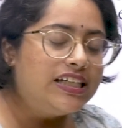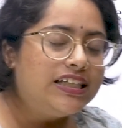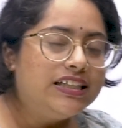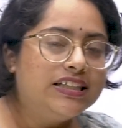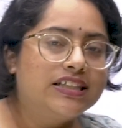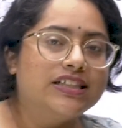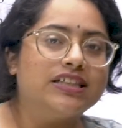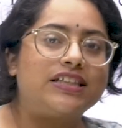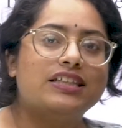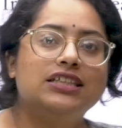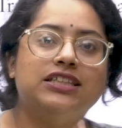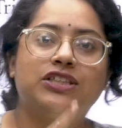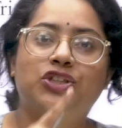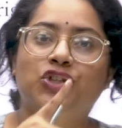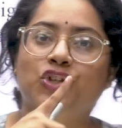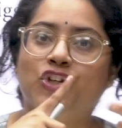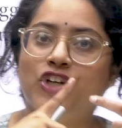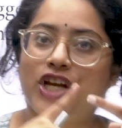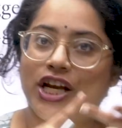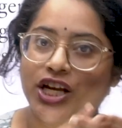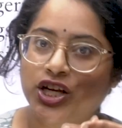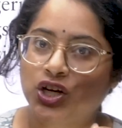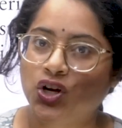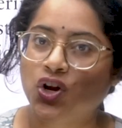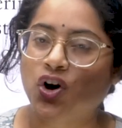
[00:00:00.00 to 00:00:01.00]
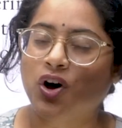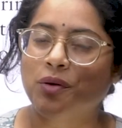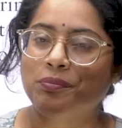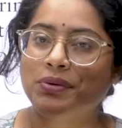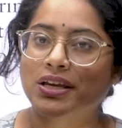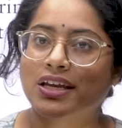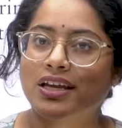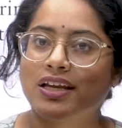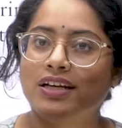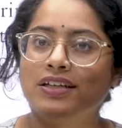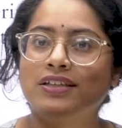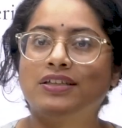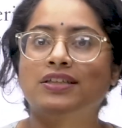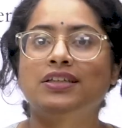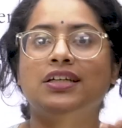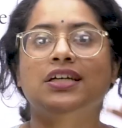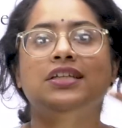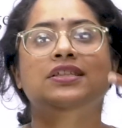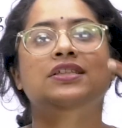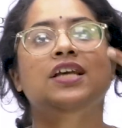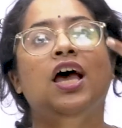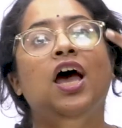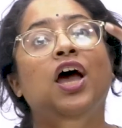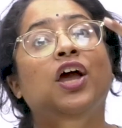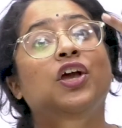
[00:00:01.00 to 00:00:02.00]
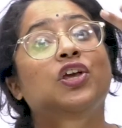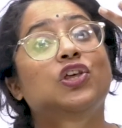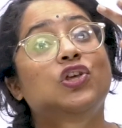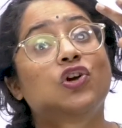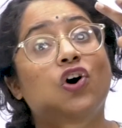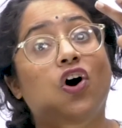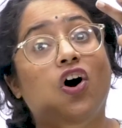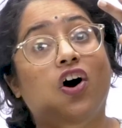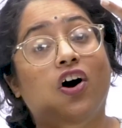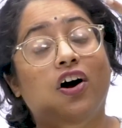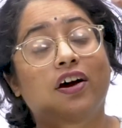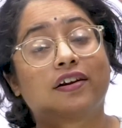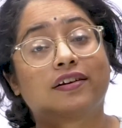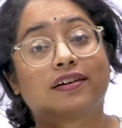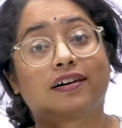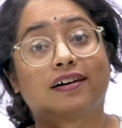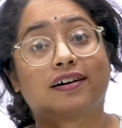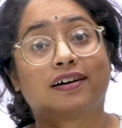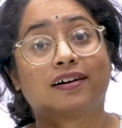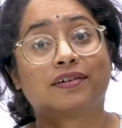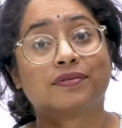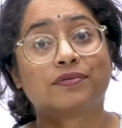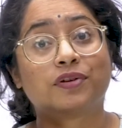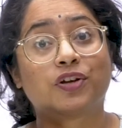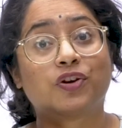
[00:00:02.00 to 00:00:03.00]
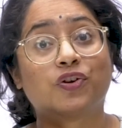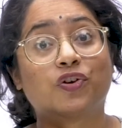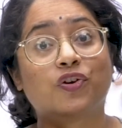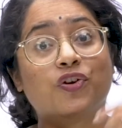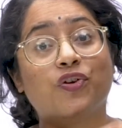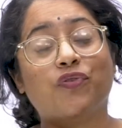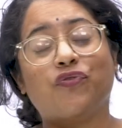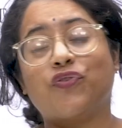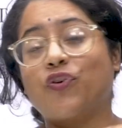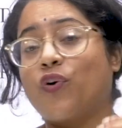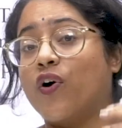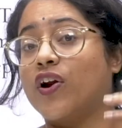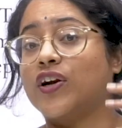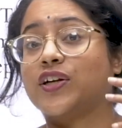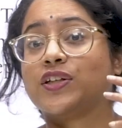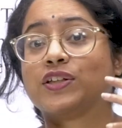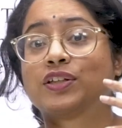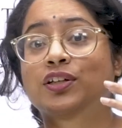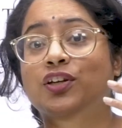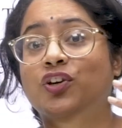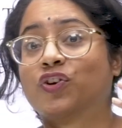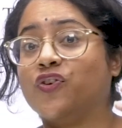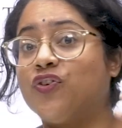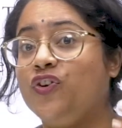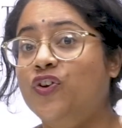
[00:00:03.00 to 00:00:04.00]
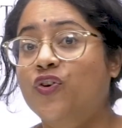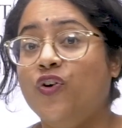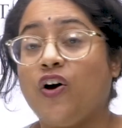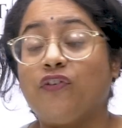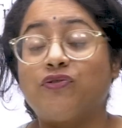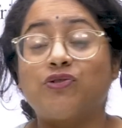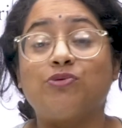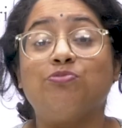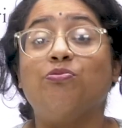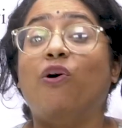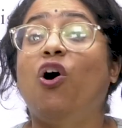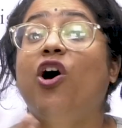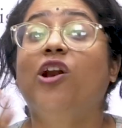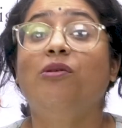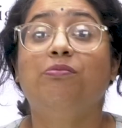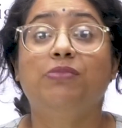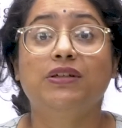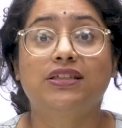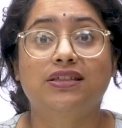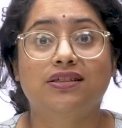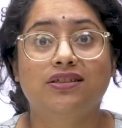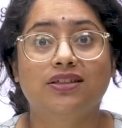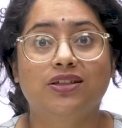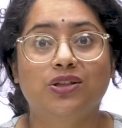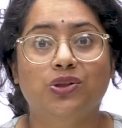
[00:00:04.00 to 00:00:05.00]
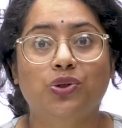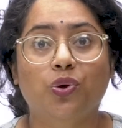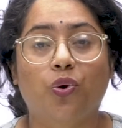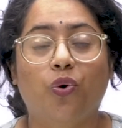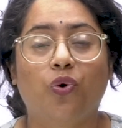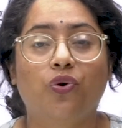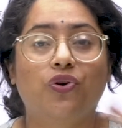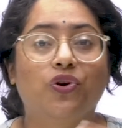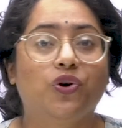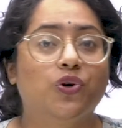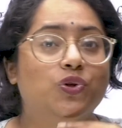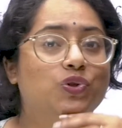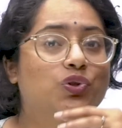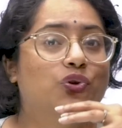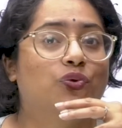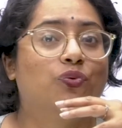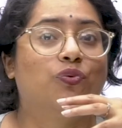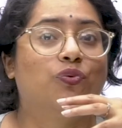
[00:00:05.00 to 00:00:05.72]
interest, your economic interest, your, if you are, you have small business owners, you